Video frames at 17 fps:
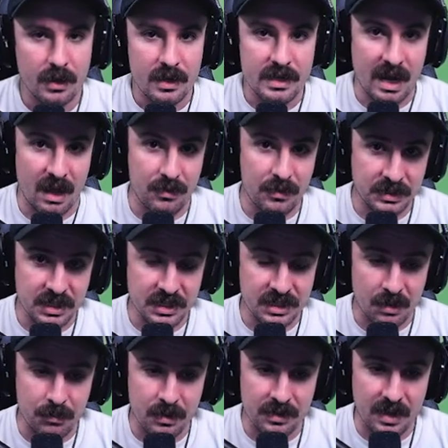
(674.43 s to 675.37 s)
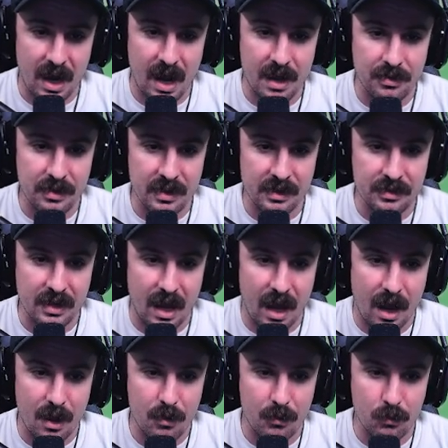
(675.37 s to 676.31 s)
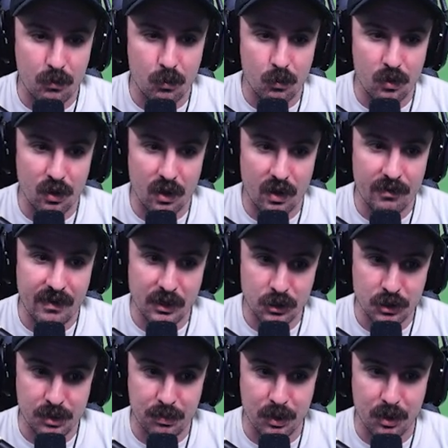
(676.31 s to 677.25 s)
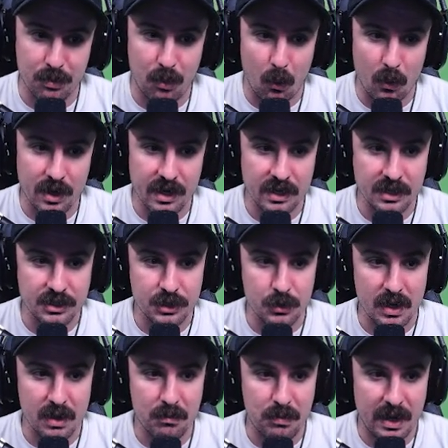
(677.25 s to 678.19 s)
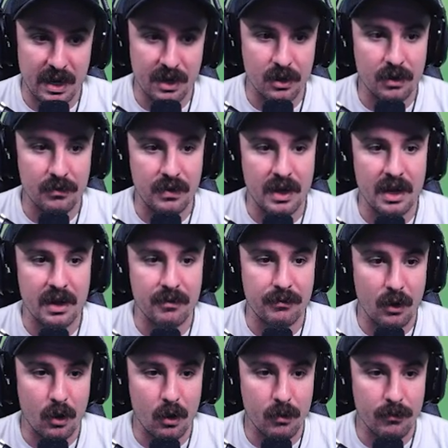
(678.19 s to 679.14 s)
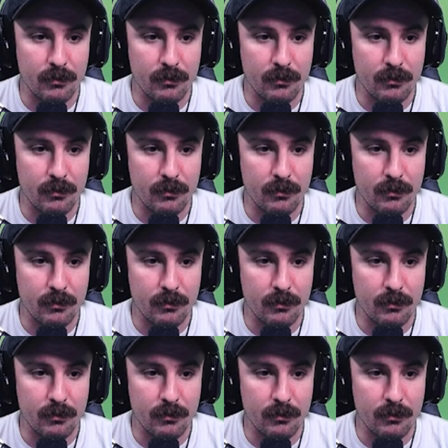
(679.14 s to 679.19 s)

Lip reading: Now, this is something that I think that I will eventually put a point into Impale. If I hit a foe